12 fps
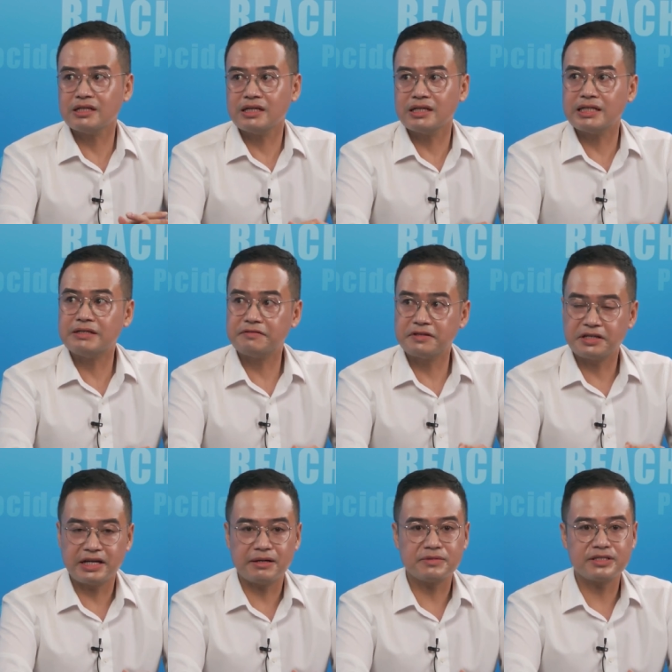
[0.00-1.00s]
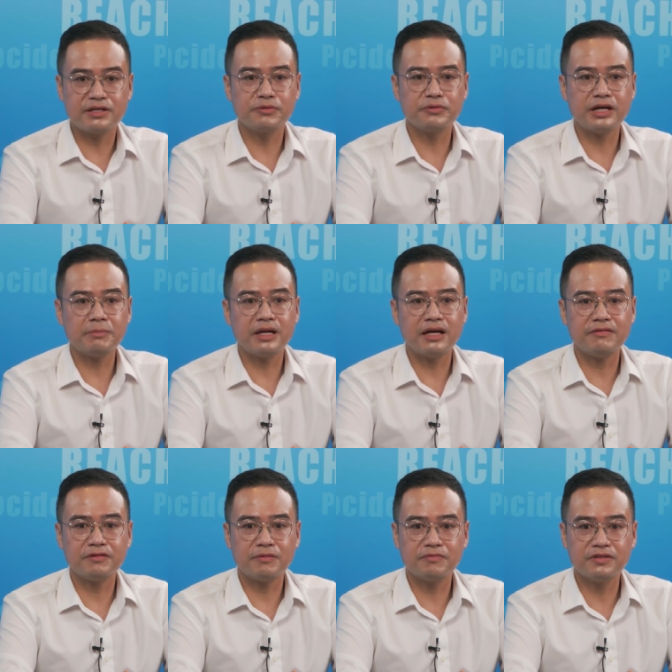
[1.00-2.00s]
in Vietnam. So we apply
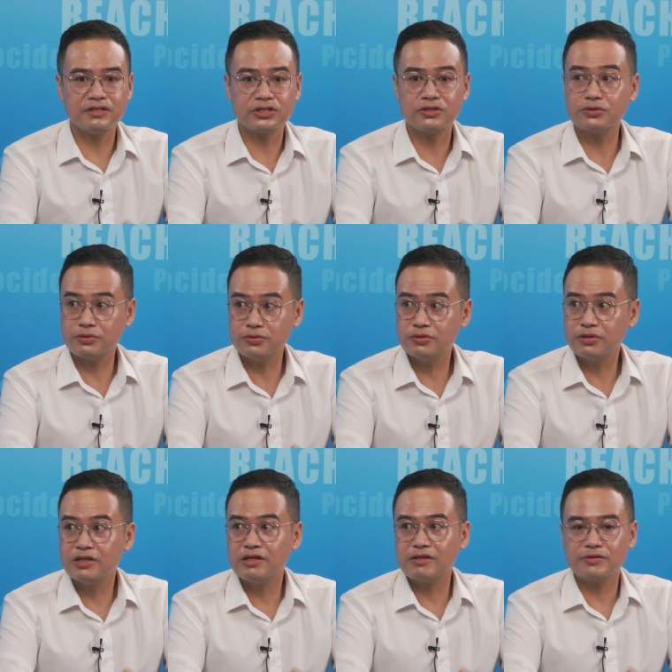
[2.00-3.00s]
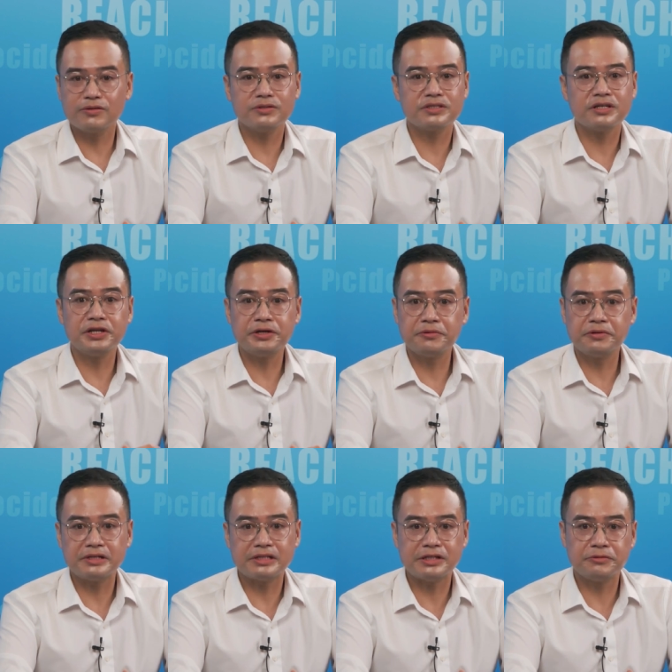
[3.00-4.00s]
from version two to the new
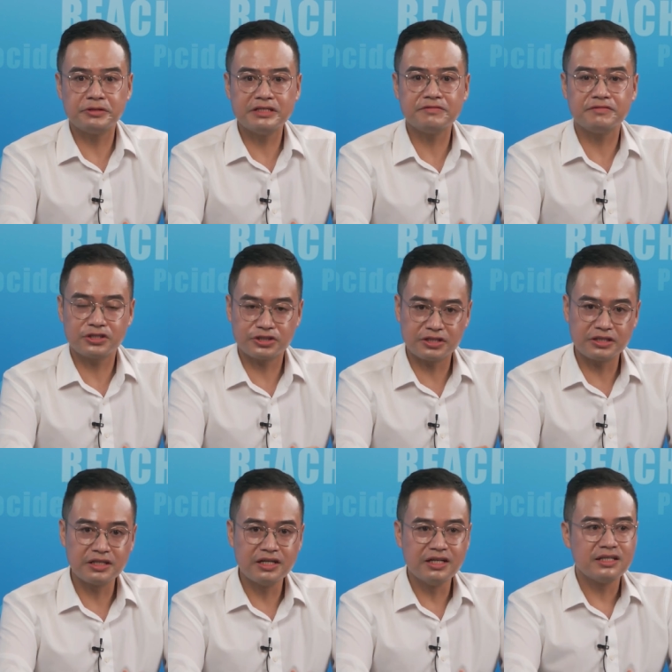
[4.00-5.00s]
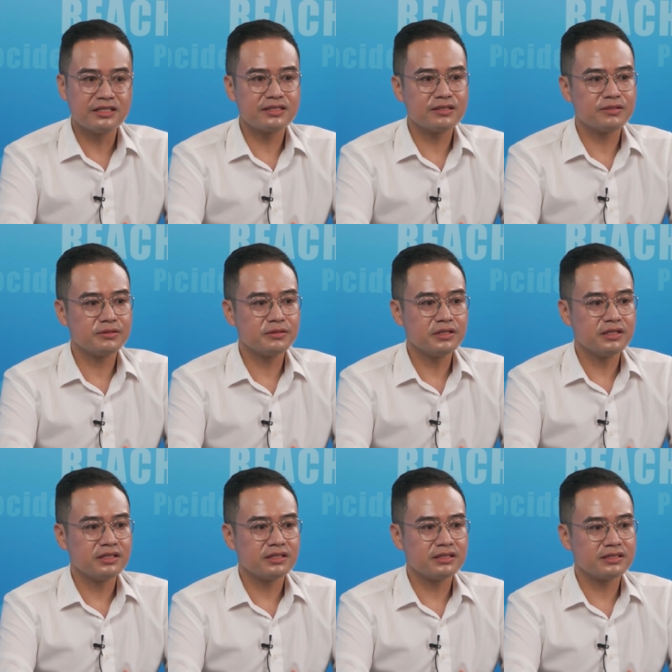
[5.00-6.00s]
new list version. So
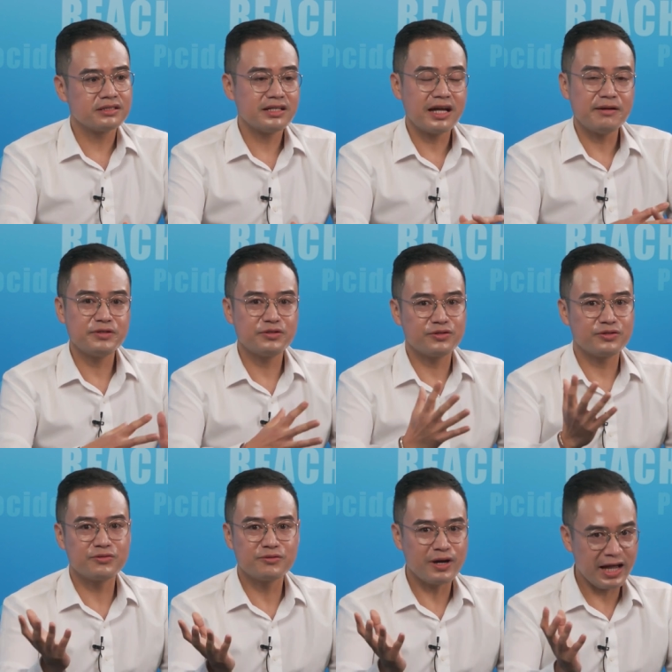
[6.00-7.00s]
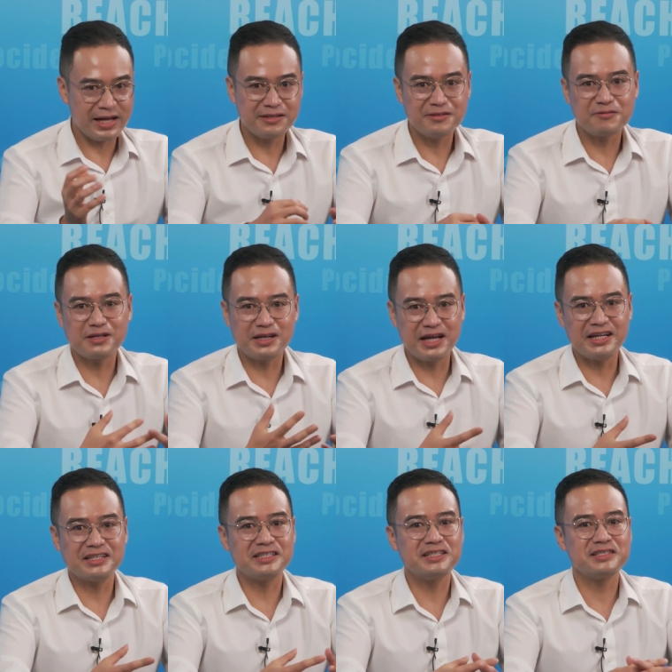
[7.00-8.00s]
uh, they have two hands. One
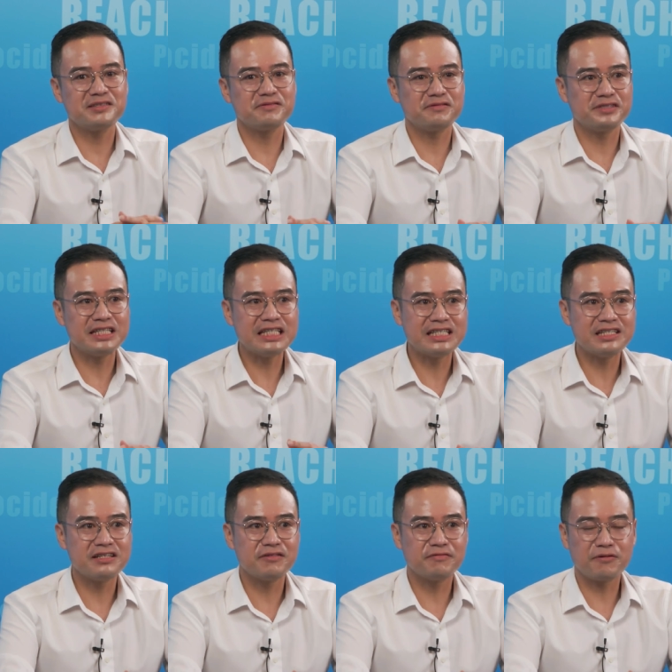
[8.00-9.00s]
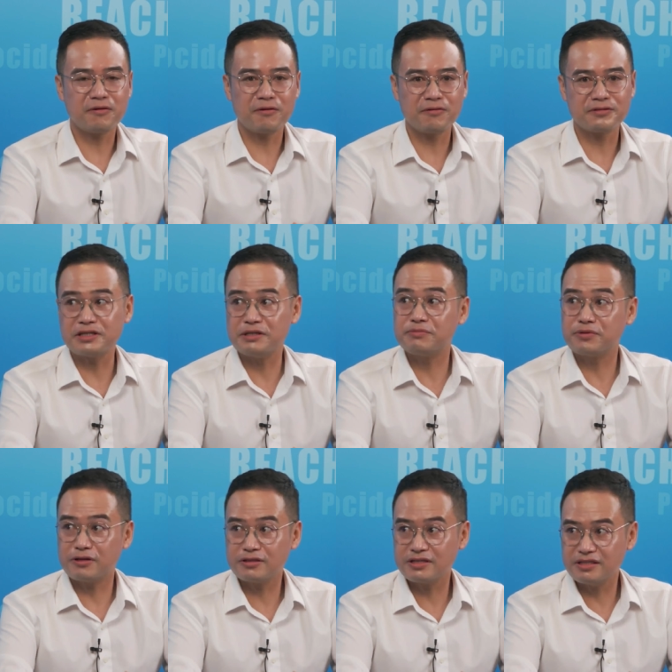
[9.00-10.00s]
hand is easier for the
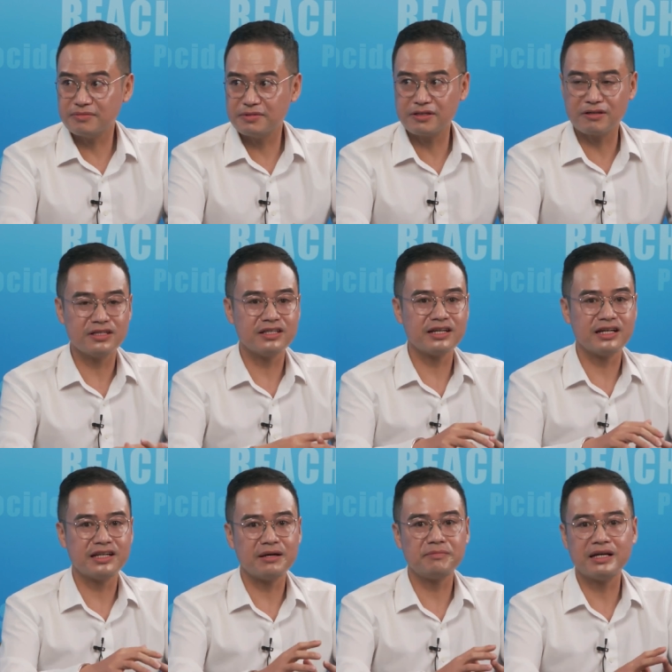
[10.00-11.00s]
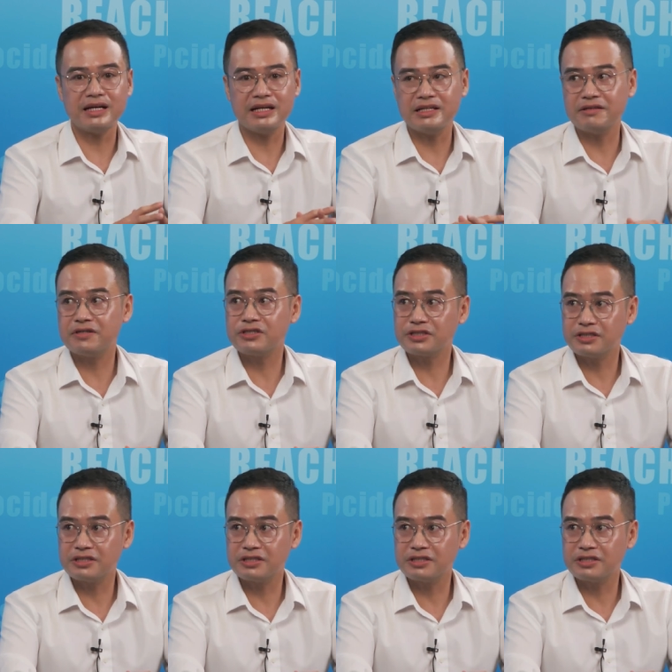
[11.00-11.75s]
importer because they can apply any version